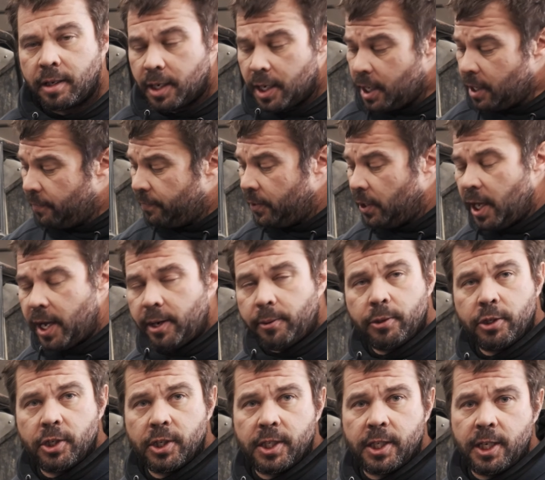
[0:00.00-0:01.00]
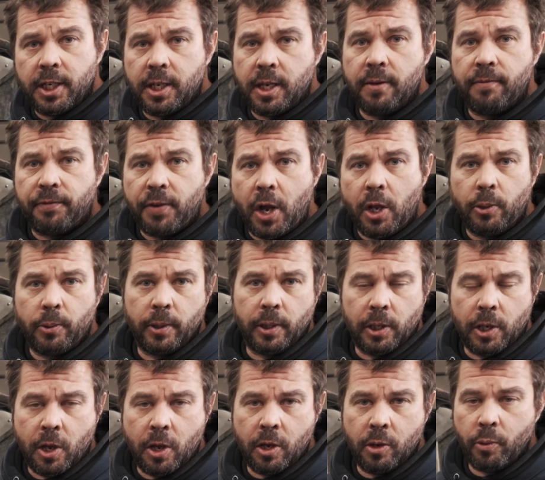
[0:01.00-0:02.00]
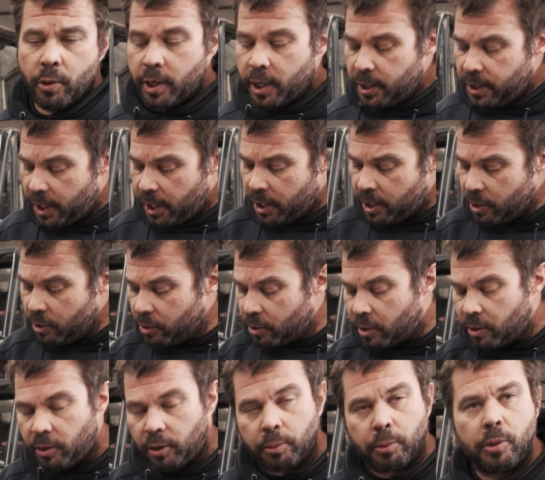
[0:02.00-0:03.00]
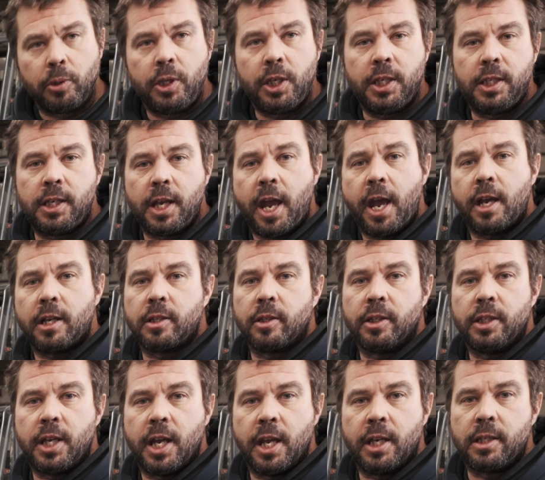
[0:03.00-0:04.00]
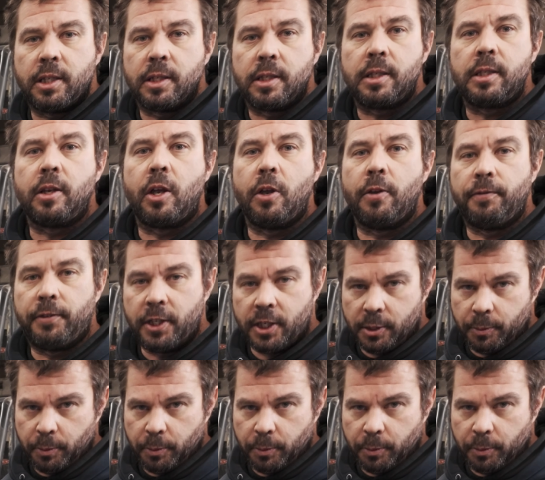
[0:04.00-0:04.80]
And if you like what you see, keep following along. We're going to take you through these Axletechs and solve this